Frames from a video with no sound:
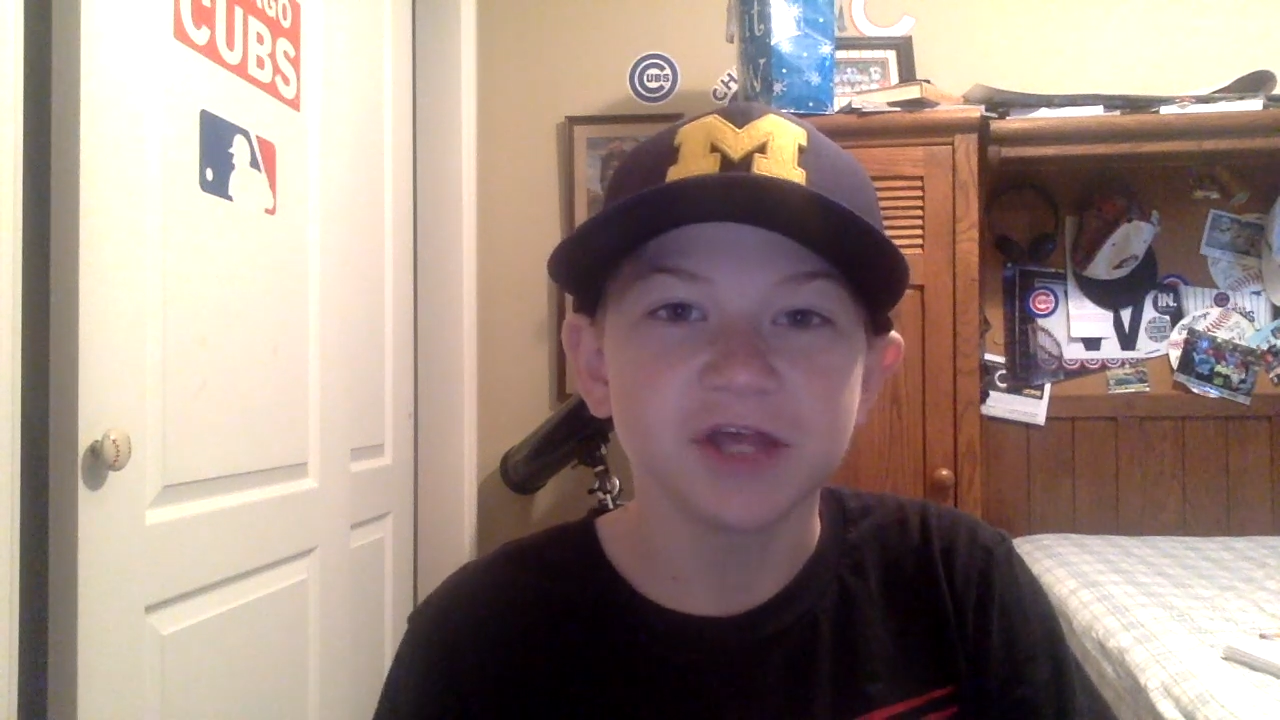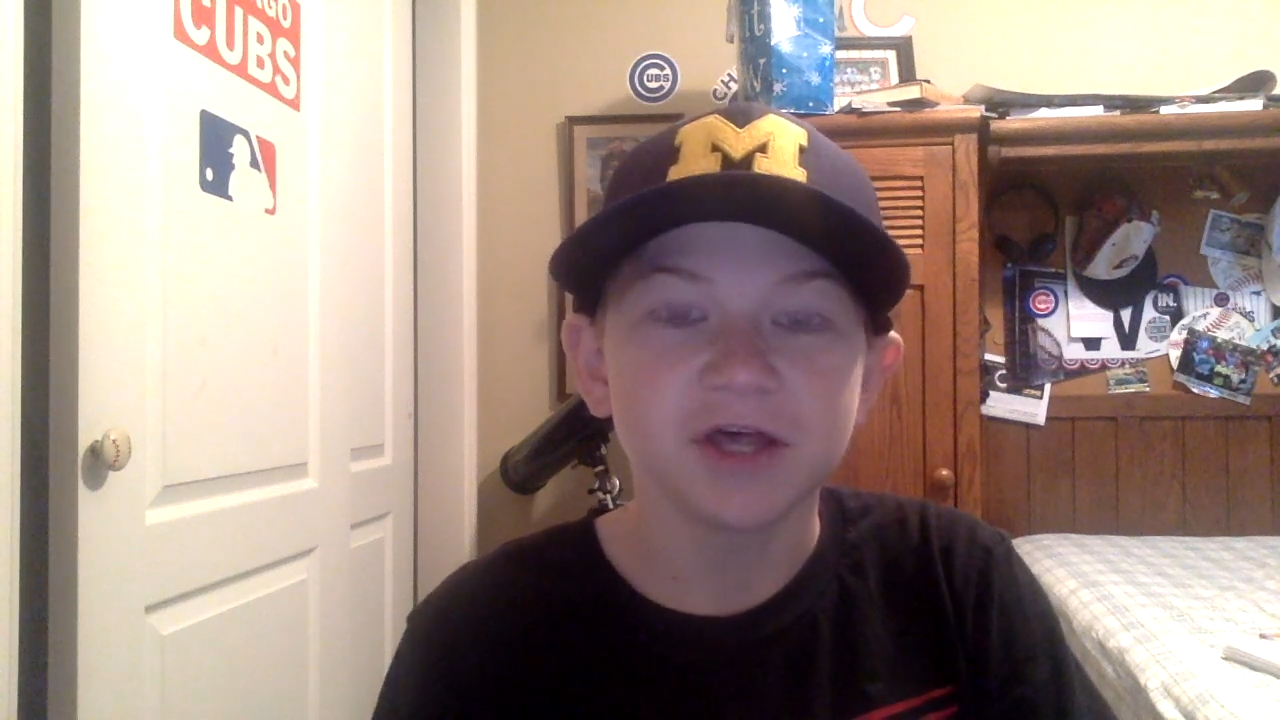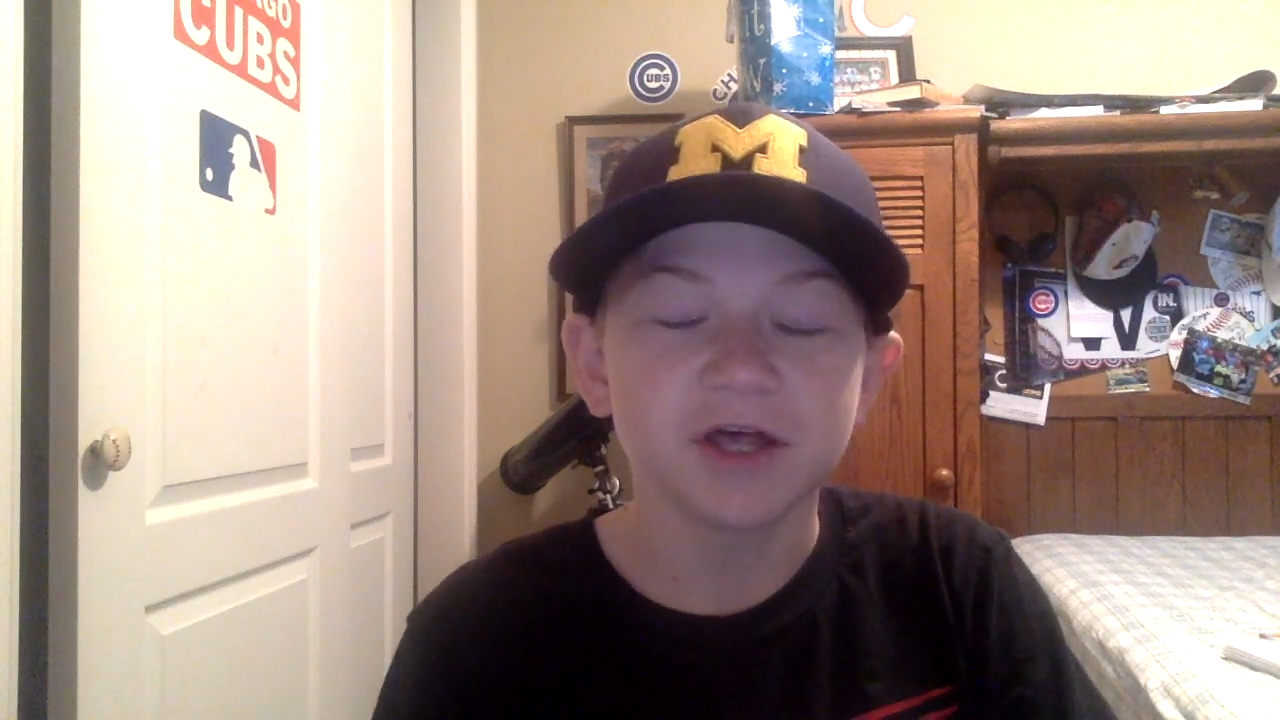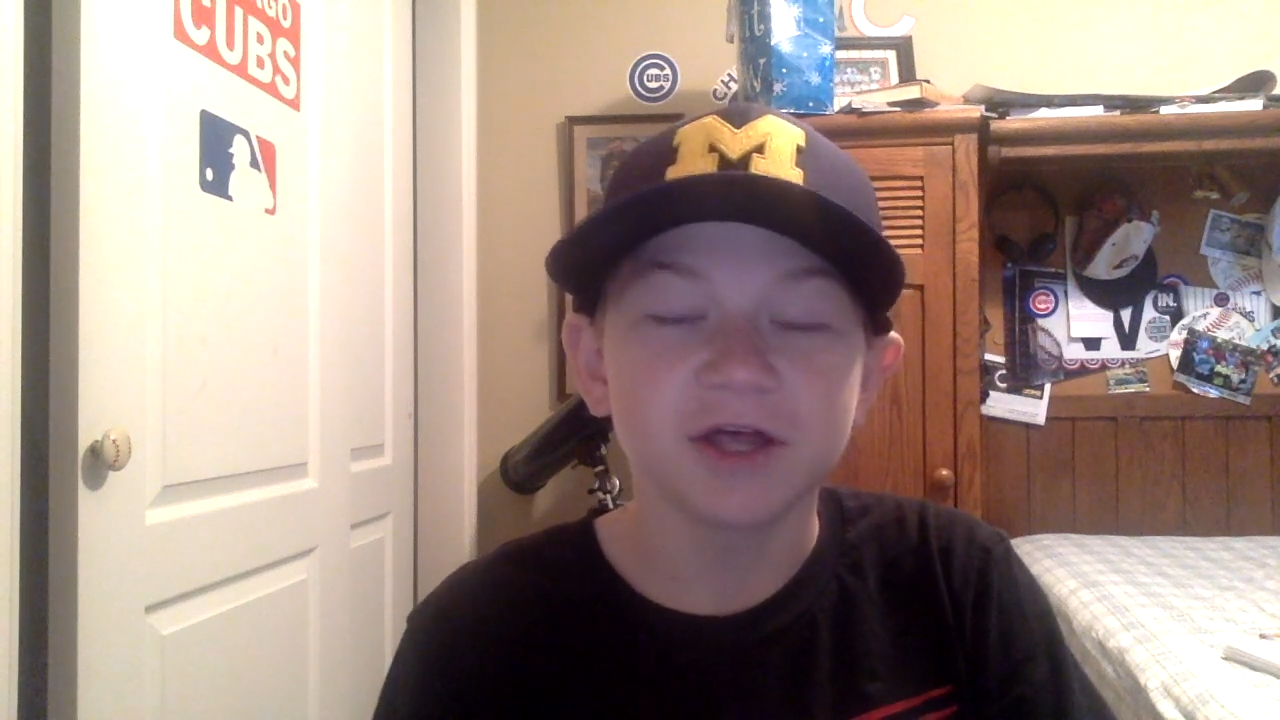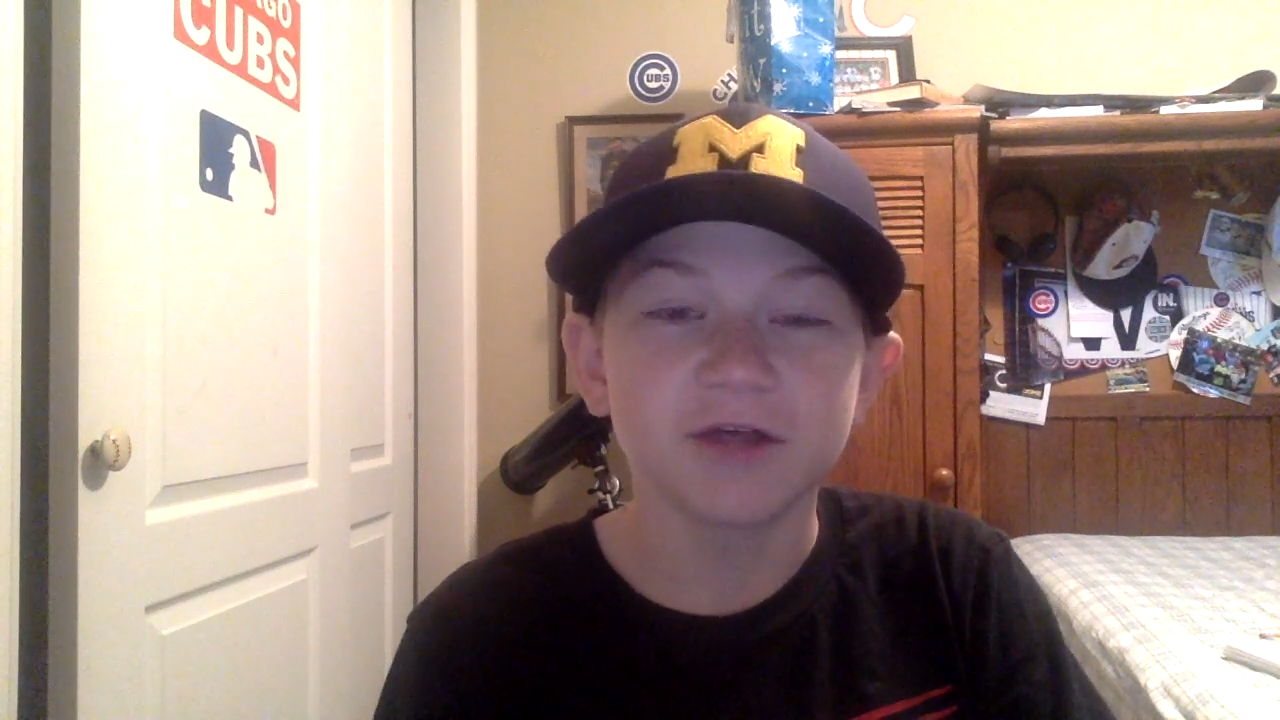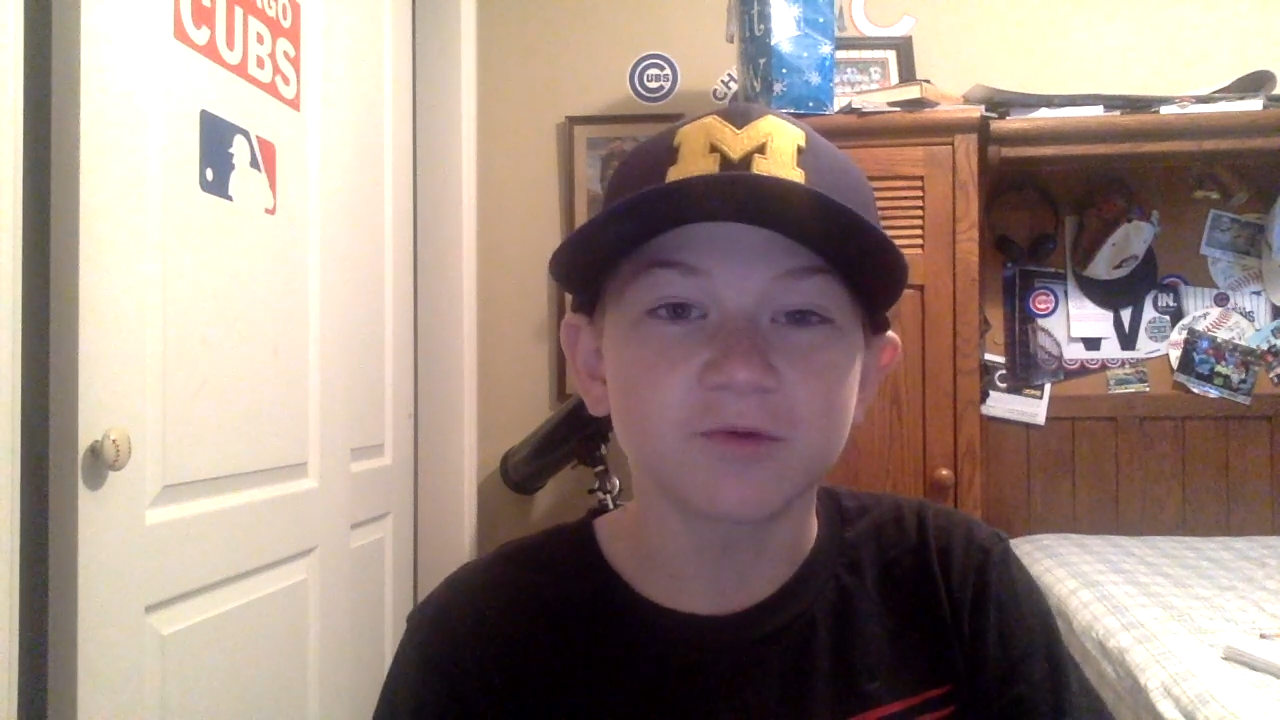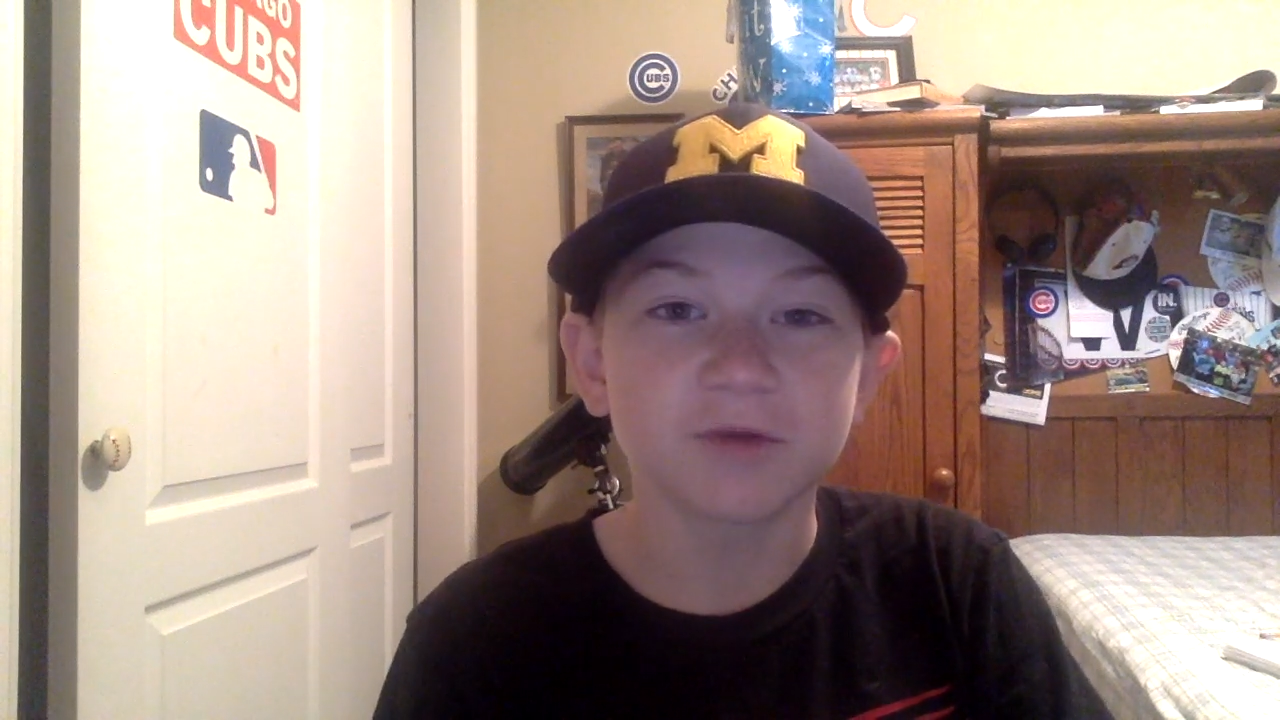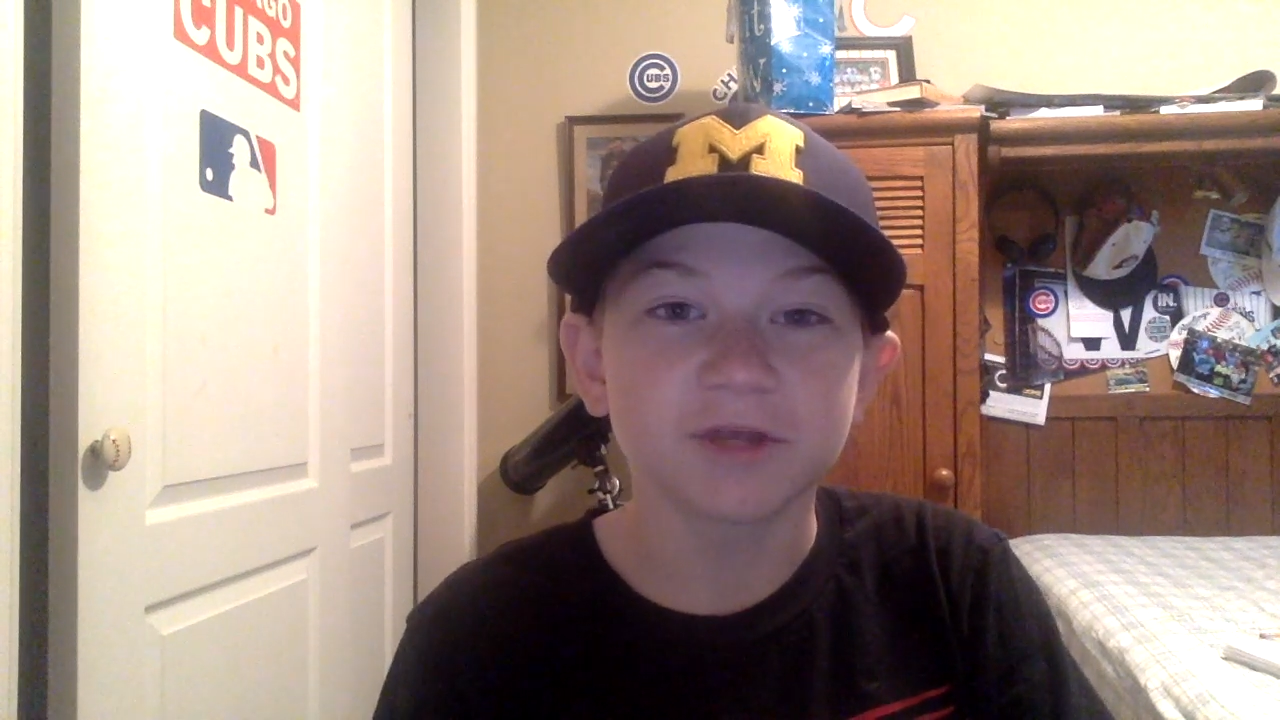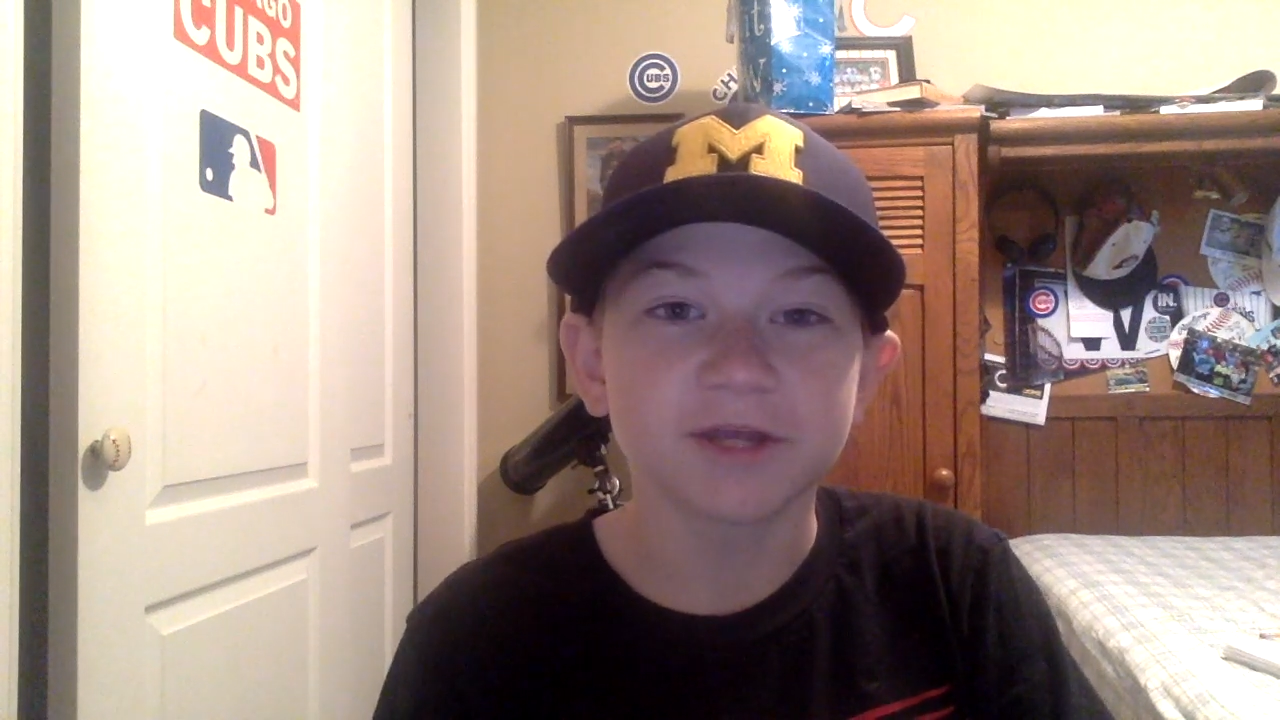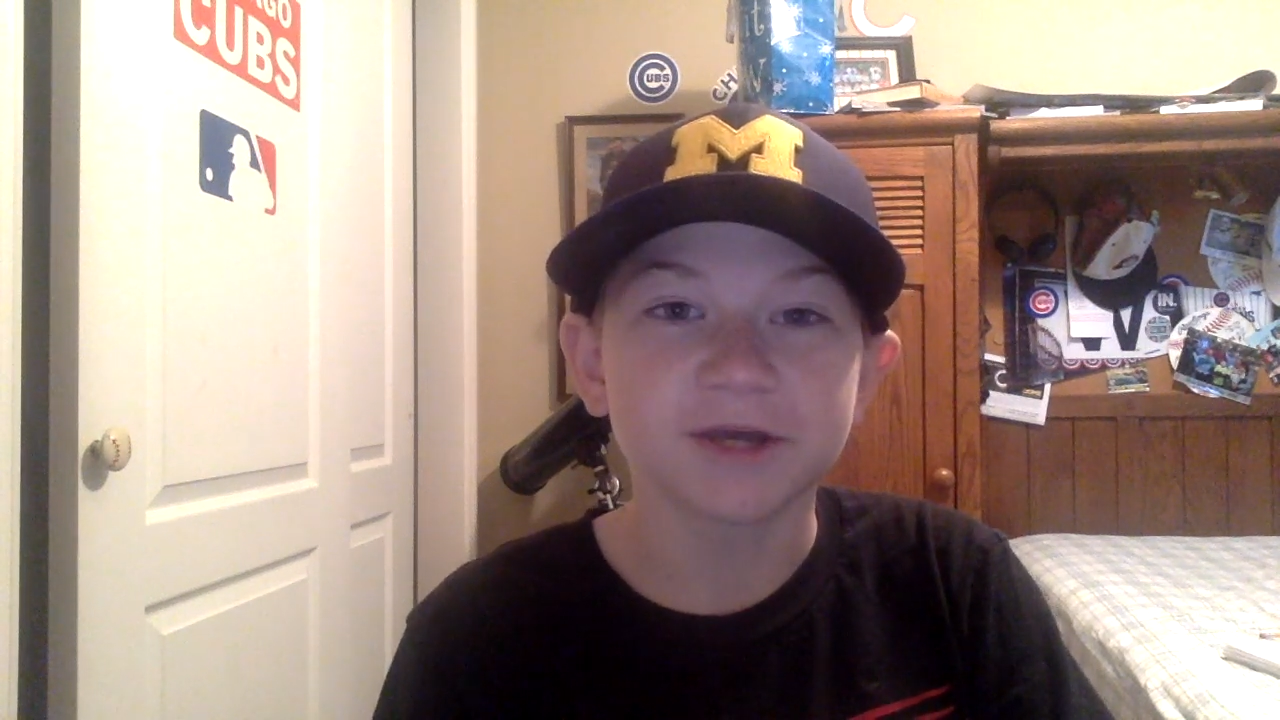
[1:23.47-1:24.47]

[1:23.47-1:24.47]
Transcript: really